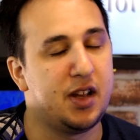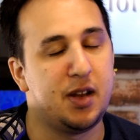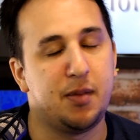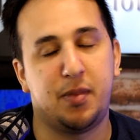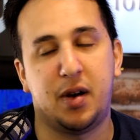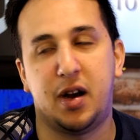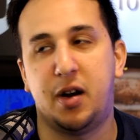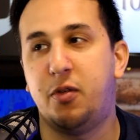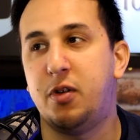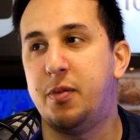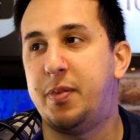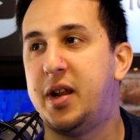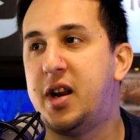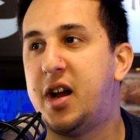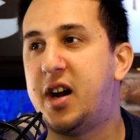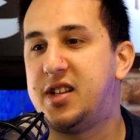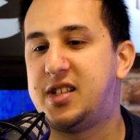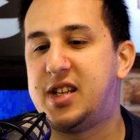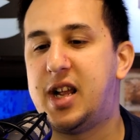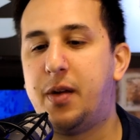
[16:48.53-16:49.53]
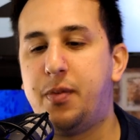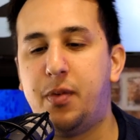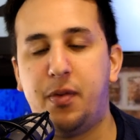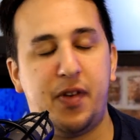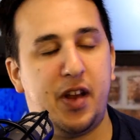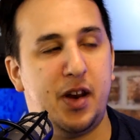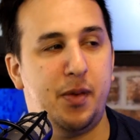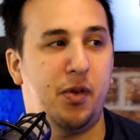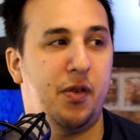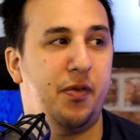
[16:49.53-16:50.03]
But it would be nice to have them
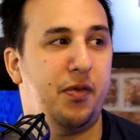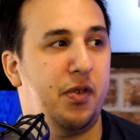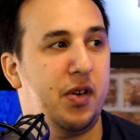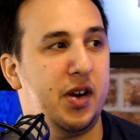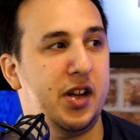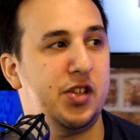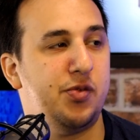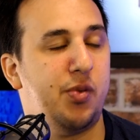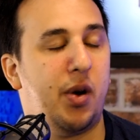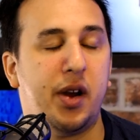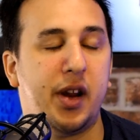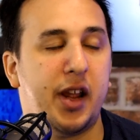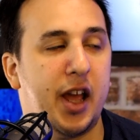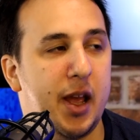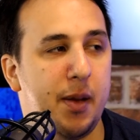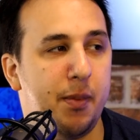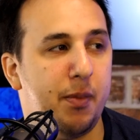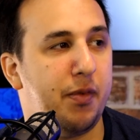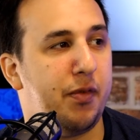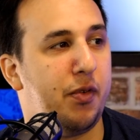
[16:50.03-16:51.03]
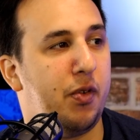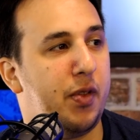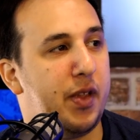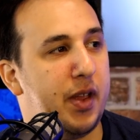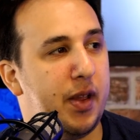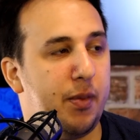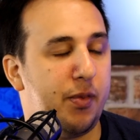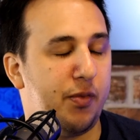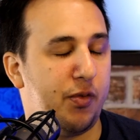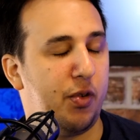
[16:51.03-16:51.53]
available for at least one game before
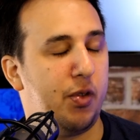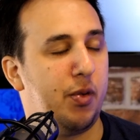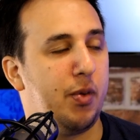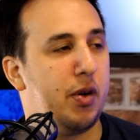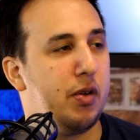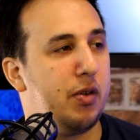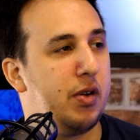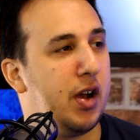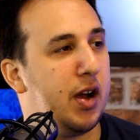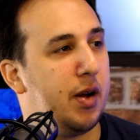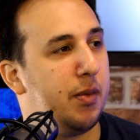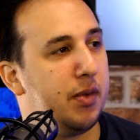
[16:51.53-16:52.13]
the before the World Cup.